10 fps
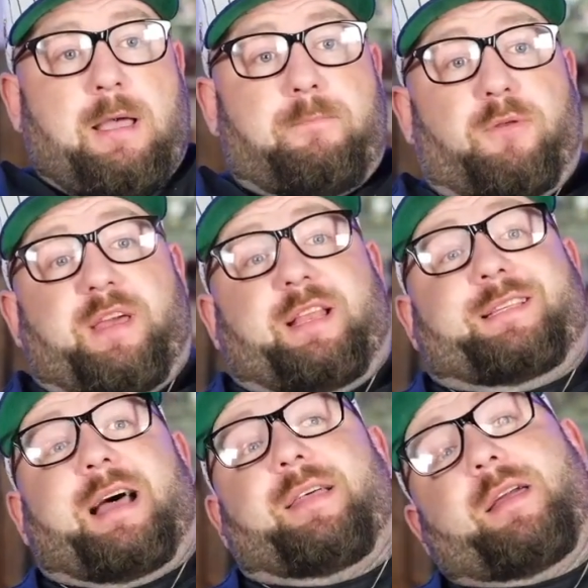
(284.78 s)
But then I
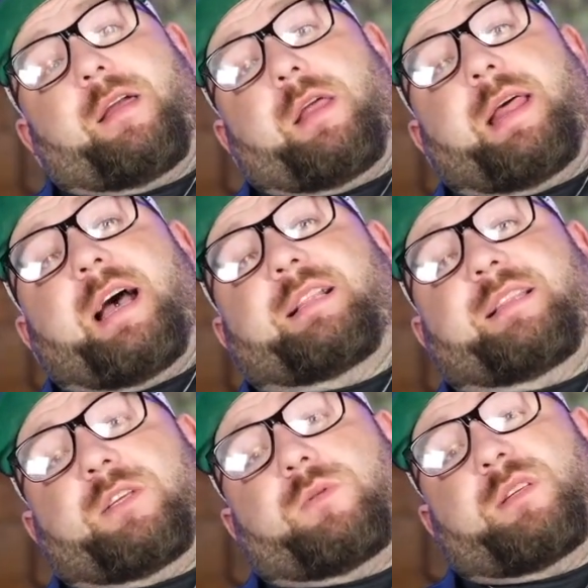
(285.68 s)
sat there, and
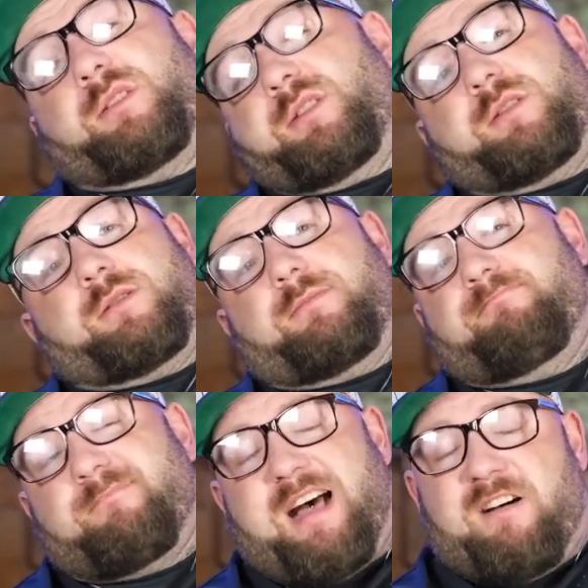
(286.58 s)
this was
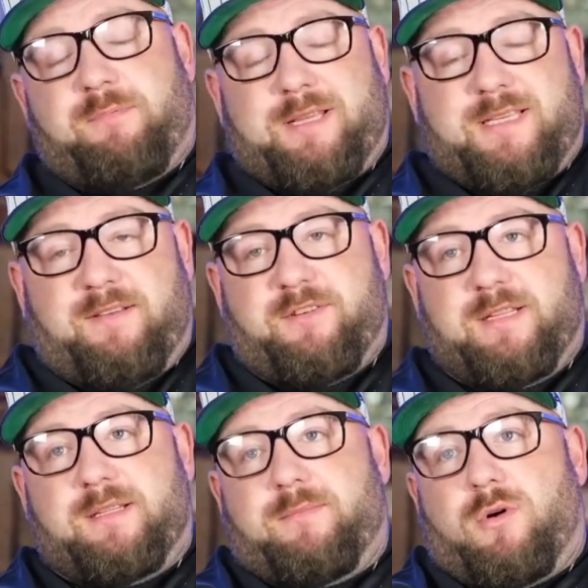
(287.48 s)
7:30
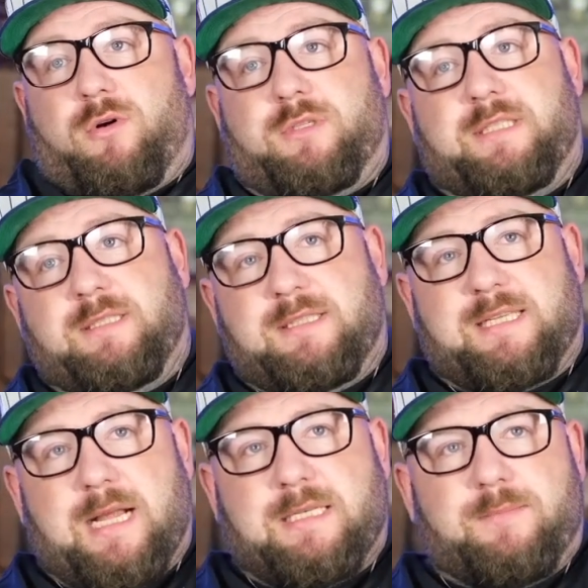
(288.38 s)
in the morning,
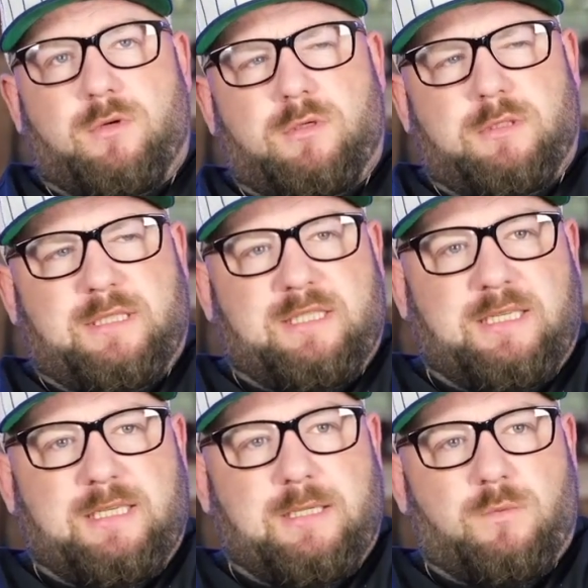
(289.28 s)
Saturday morning I
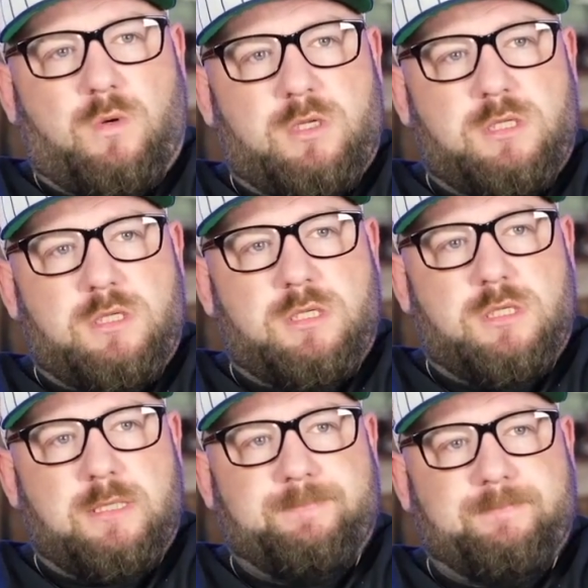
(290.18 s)
think it was.
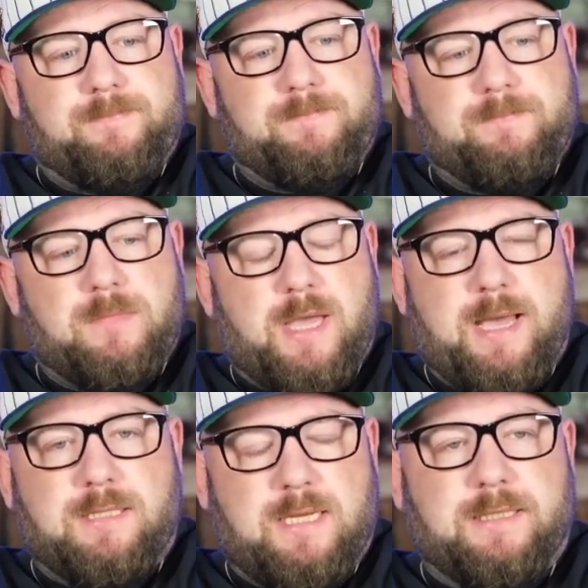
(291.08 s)

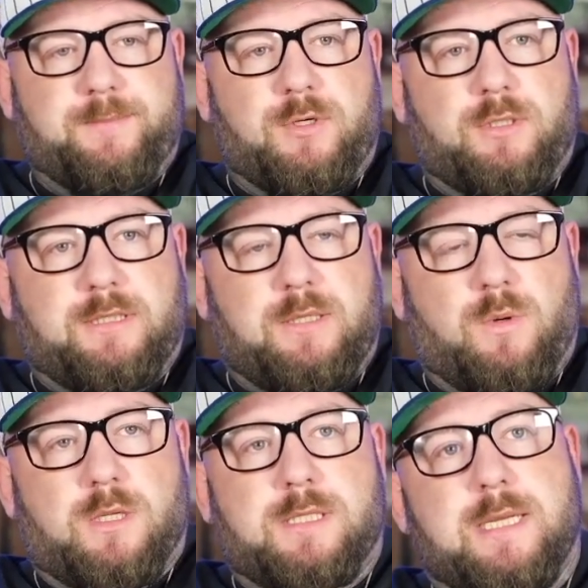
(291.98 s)
Yeah, Saturday morning it
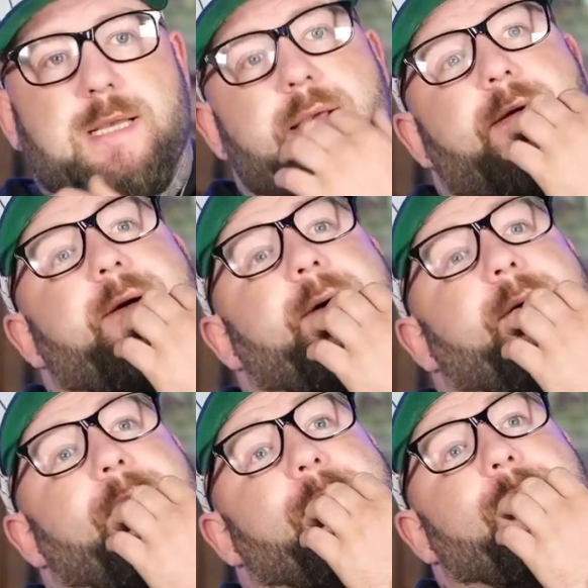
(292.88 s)
was.
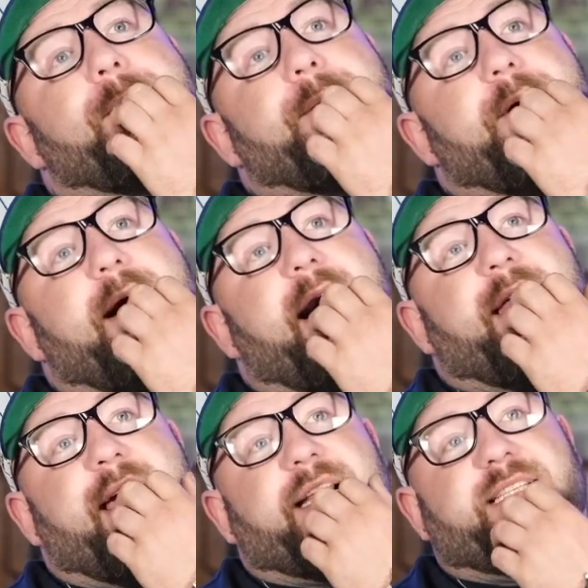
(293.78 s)

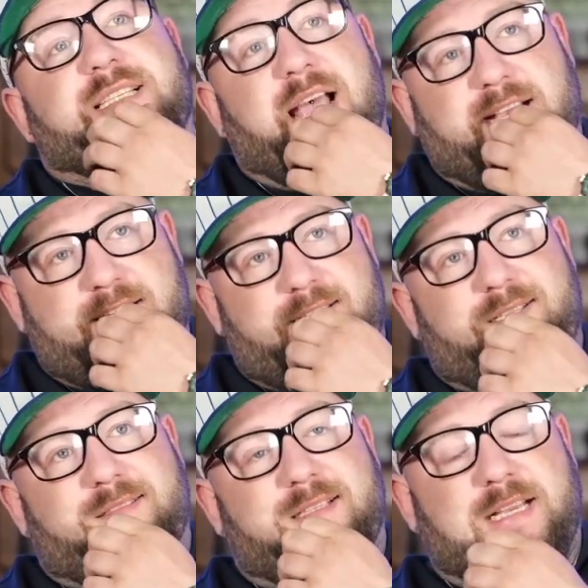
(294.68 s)
And I had to
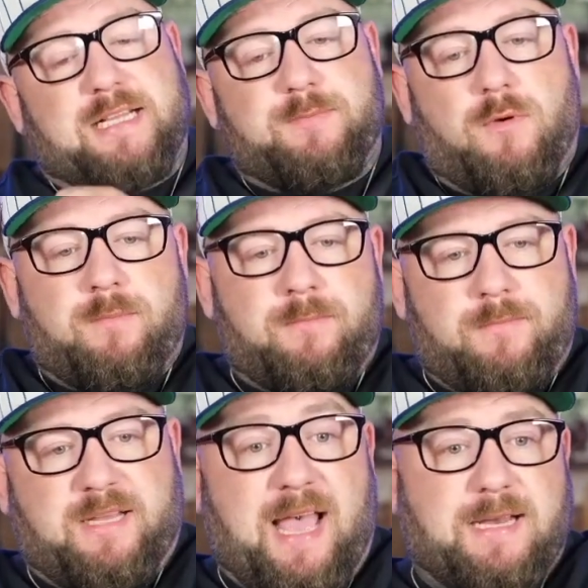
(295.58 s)
text the kid's mum
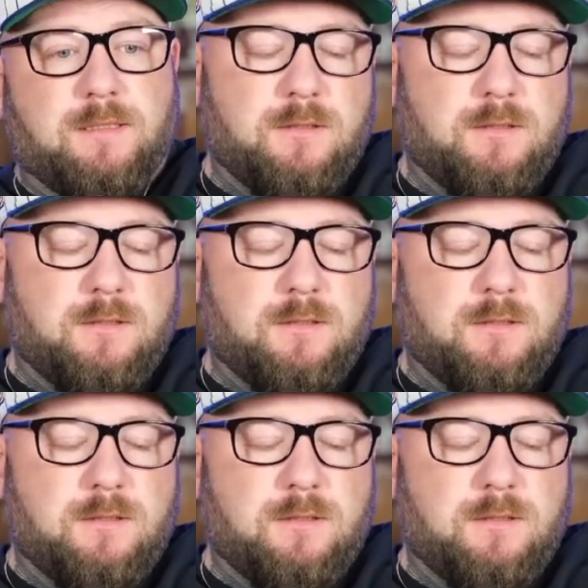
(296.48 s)
again,